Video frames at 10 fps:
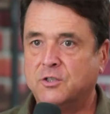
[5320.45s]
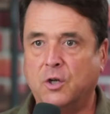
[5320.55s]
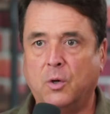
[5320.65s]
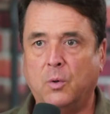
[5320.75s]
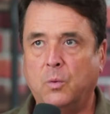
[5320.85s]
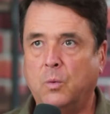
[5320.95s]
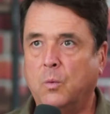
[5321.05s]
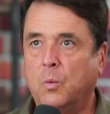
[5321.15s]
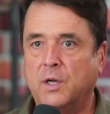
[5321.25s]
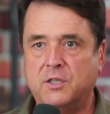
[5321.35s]
So,
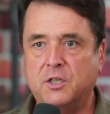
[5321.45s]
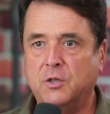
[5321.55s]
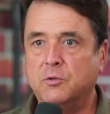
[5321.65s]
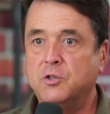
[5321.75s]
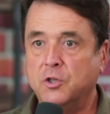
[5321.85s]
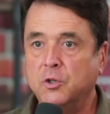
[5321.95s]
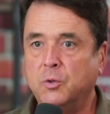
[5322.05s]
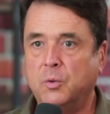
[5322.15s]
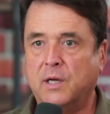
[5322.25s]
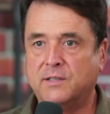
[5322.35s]
what do you
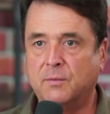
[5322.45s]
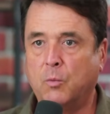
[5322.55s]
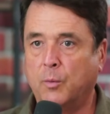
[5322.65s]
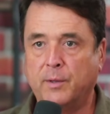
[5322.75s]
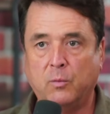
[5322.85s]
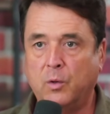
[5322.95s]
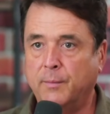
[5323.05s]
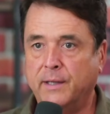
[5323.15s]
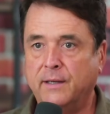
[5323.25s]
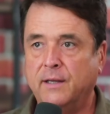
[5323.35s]
do as a Mormon
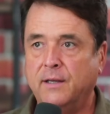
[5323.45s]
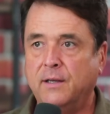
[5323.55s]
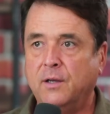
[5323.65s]
woman